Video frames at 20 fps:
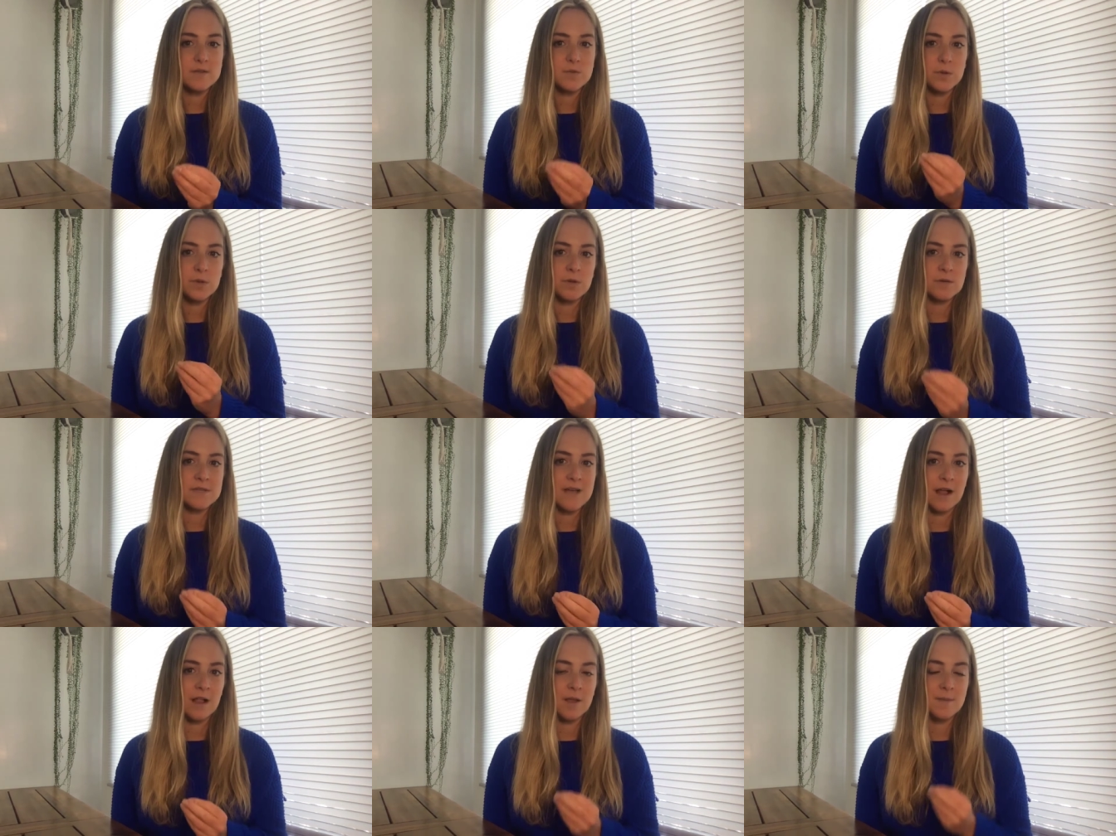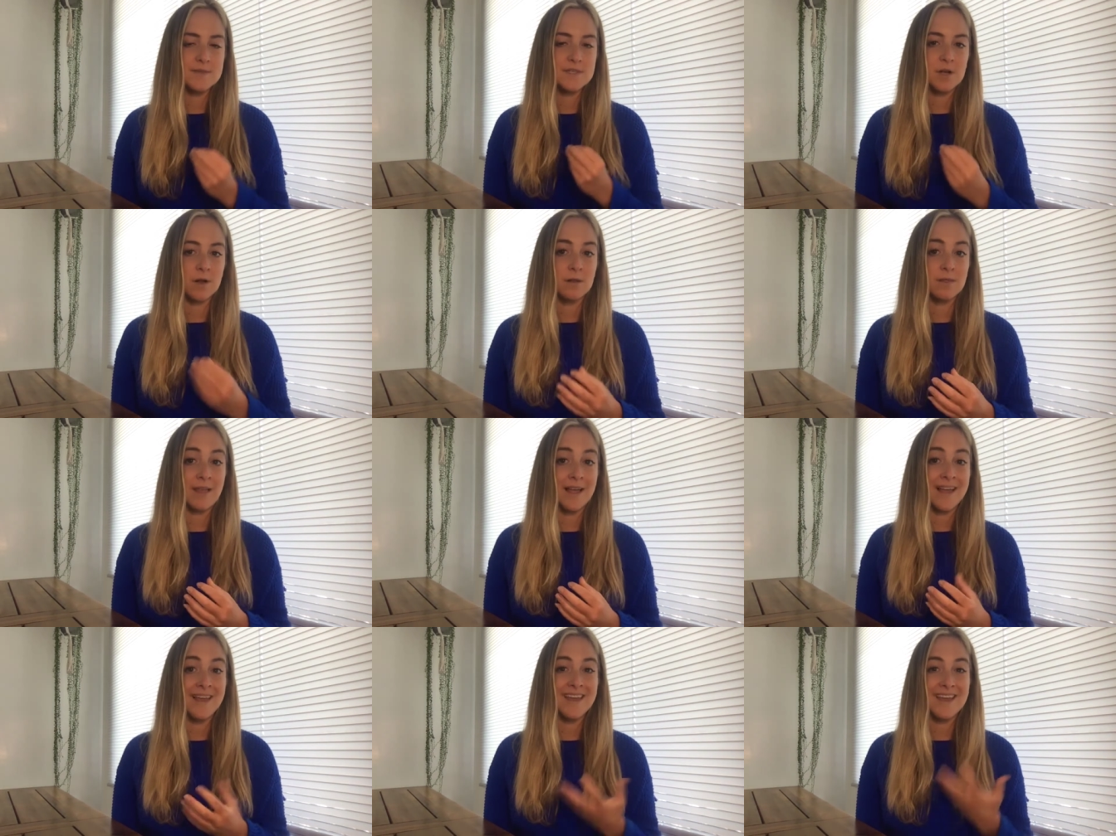what those elements are
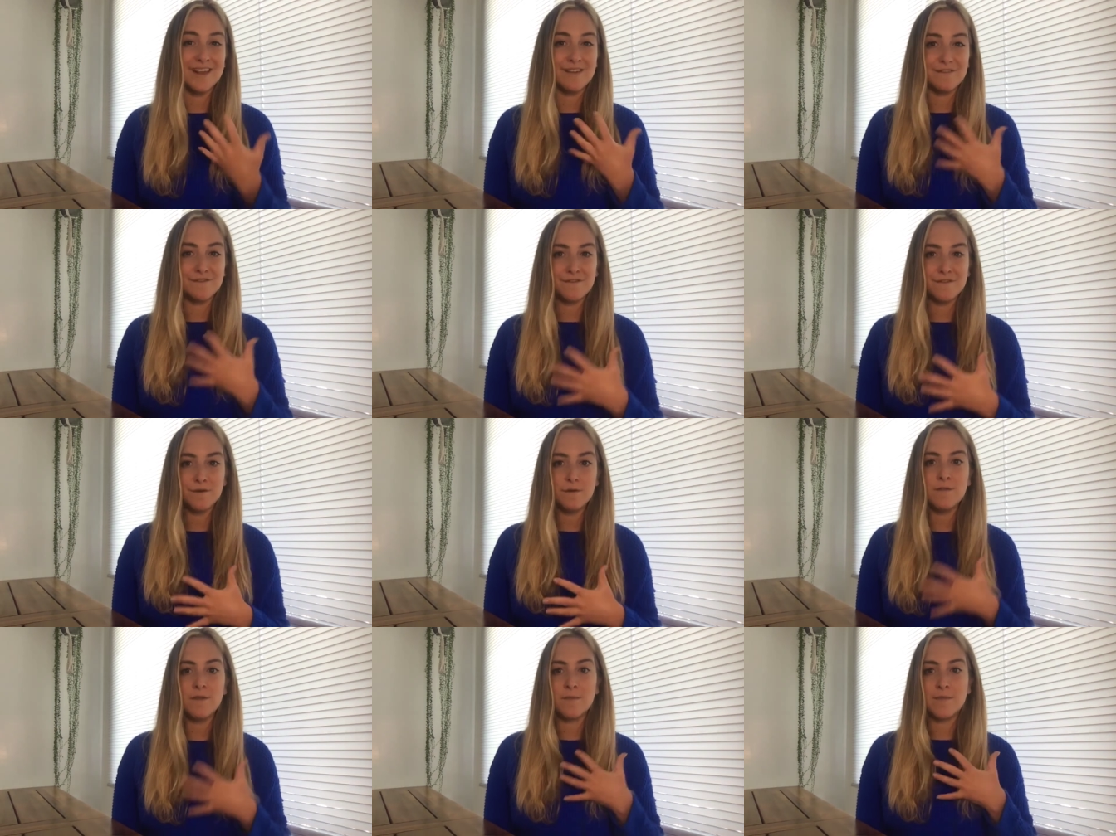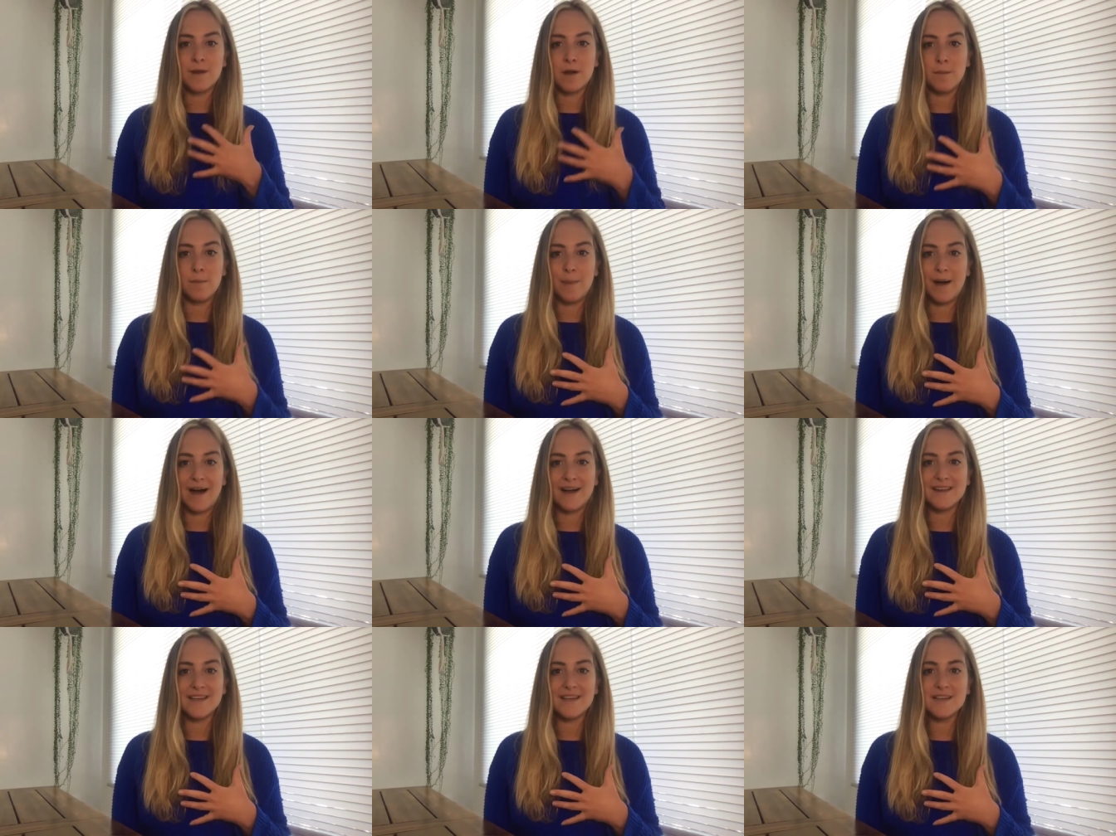like and feel them in our
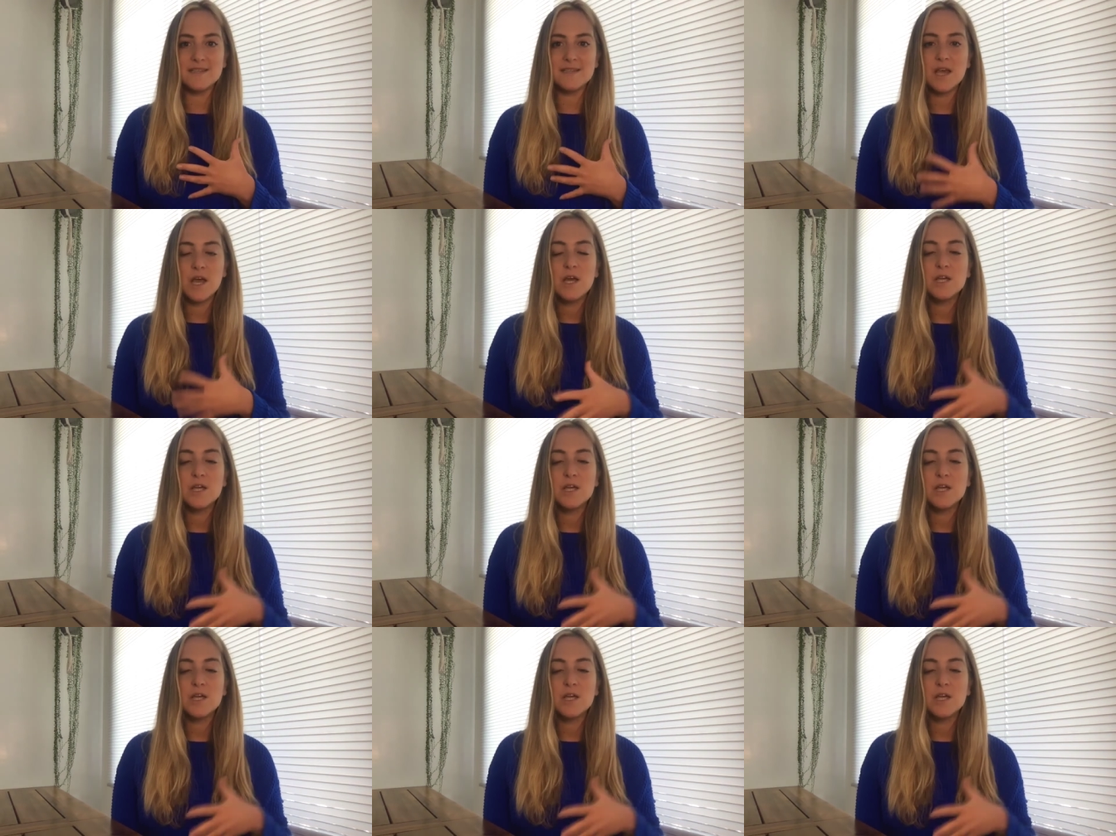bodies